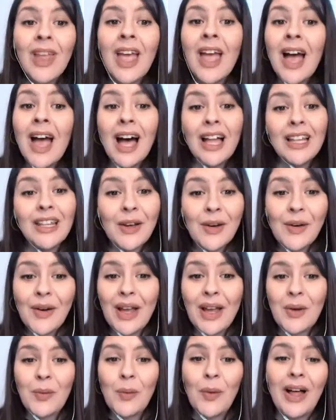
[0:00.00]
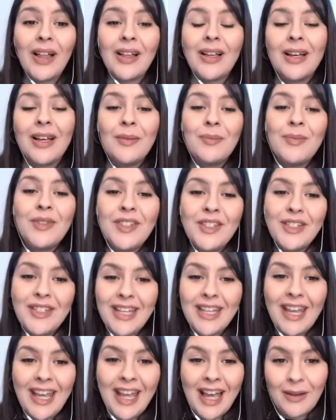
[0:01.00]
Hello and welcome.
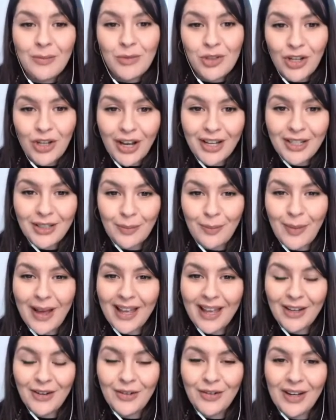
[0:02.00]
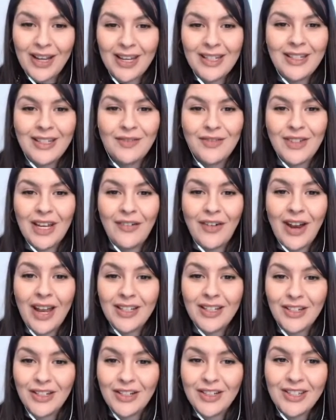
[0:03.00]
Today I'm joined by creative
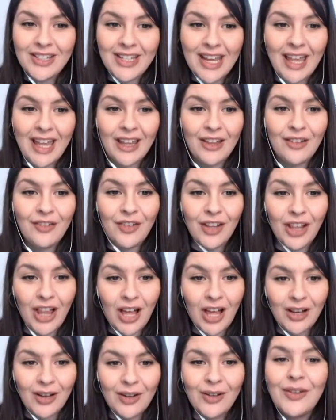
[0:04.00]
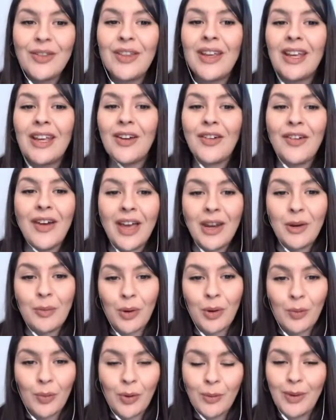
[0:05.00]
director Stella Filocco, the
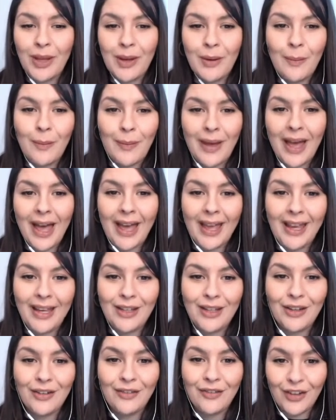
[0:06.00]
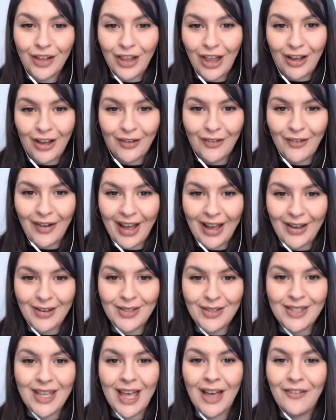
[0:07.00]
incredible woman behind Filocco
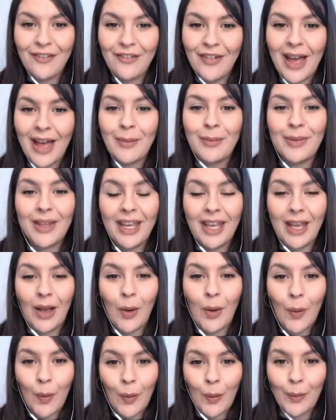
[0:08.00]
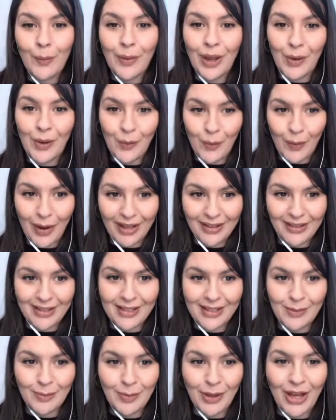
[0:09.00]
Haus, a family, home, and
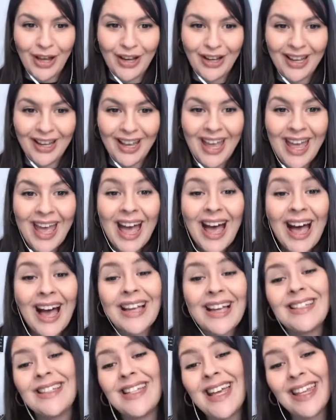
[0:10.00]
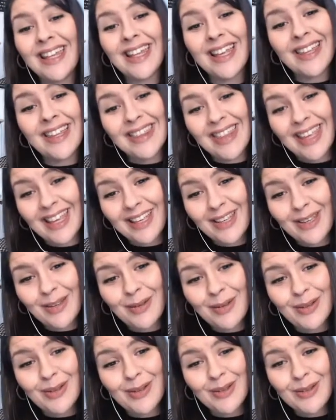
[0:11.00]
wellness blog. Hi, Stella. Thank
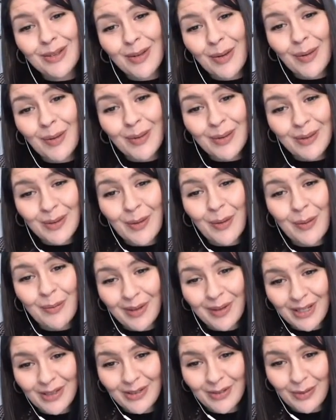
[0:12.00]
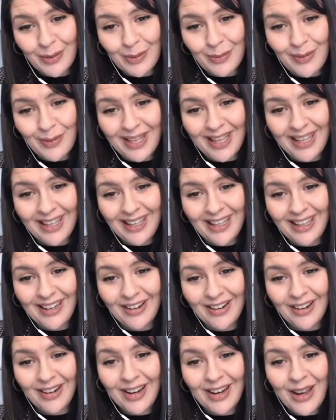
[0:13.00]
you so, so much for being
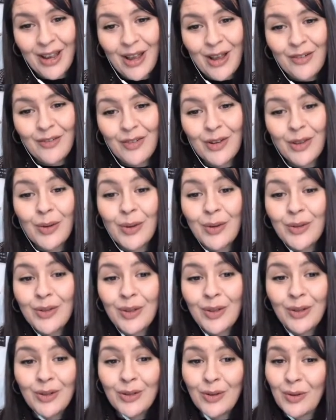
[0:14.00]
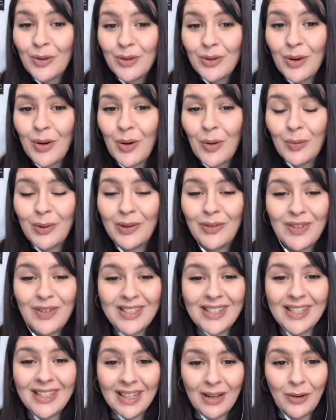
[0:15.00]
here. For those who don't know, we
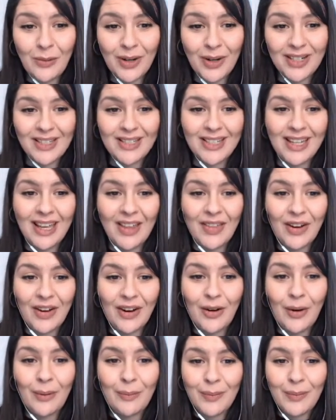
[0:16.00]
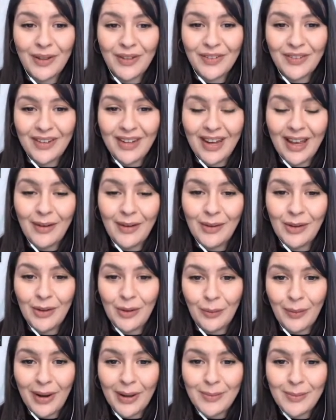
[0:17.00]
recently worked together on building out your
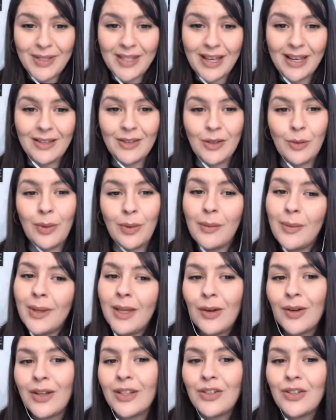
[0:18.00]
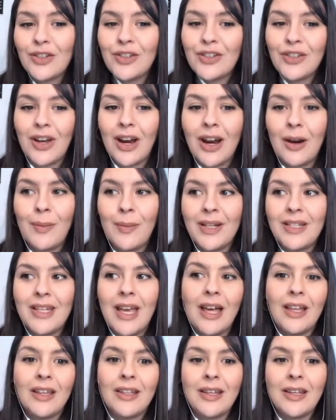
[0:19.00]
website. So maybe you can just start by
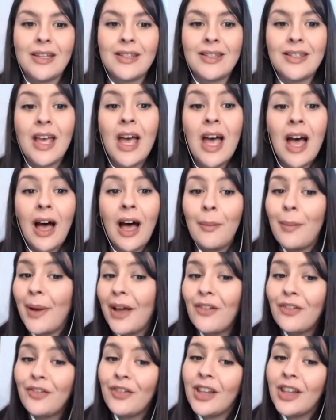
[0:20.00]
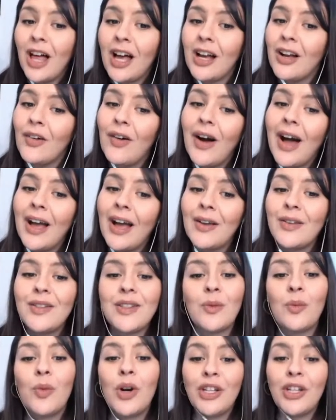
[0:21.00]
telling us about Filocco Haus
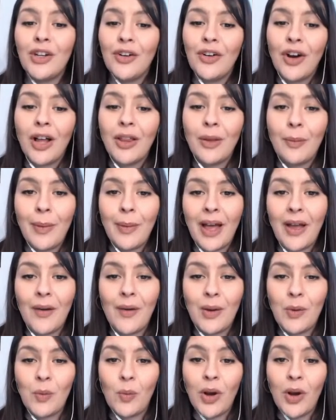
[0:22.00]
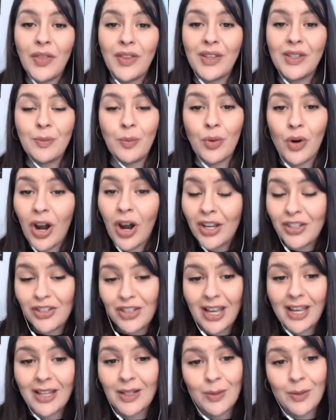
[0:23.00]
and what you're all about and what this
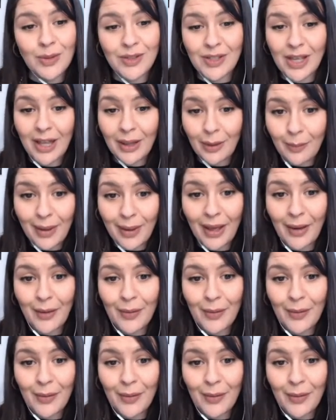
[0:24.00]
project was all about.